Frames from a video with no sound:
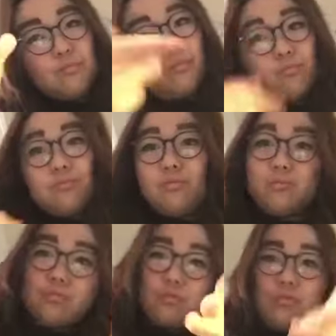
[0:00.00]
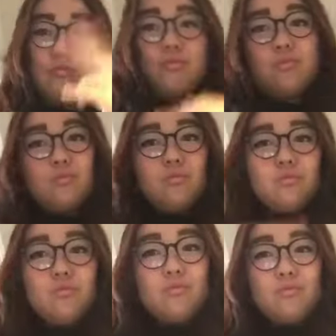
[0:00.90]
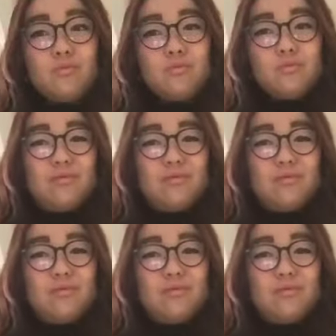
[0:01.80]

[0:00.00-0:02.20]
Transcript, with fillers: Mm, mm,